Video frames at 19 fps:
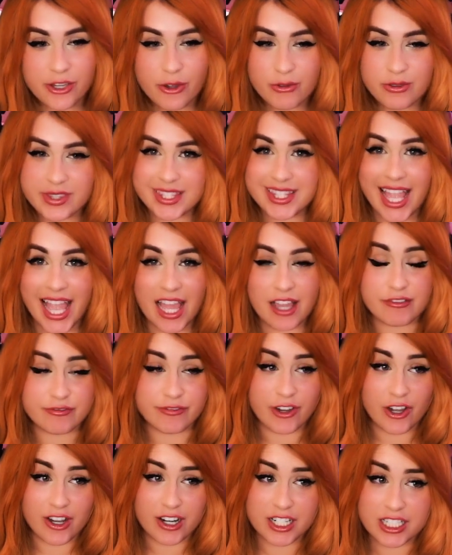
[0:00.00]
go that
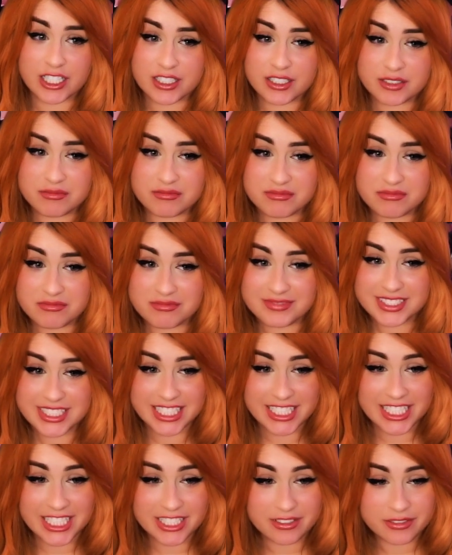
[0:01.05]
far? Did
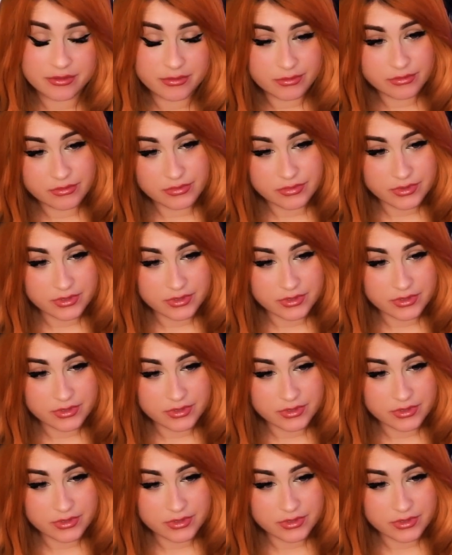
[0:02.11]
he? I